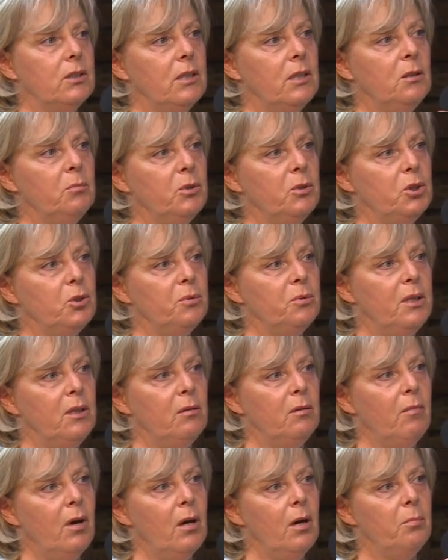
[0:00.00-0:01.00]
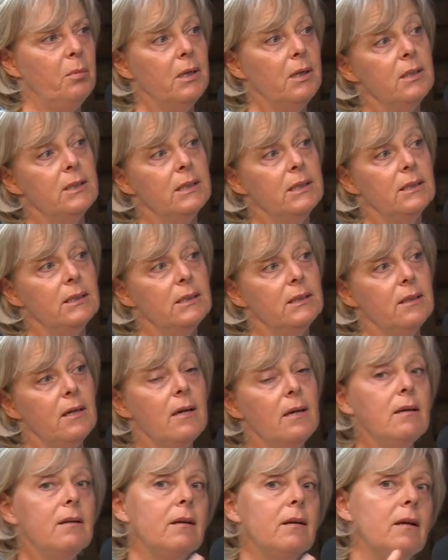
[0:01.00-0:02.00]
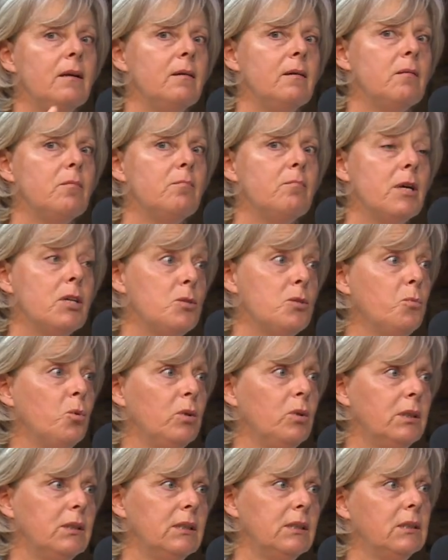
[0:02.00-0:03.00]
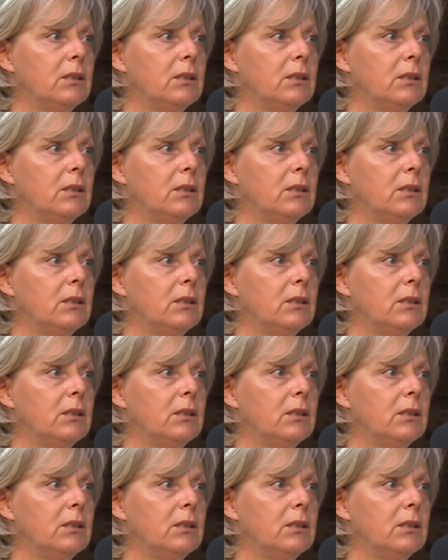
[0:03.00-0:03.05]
in between my big intestine and my small intestine.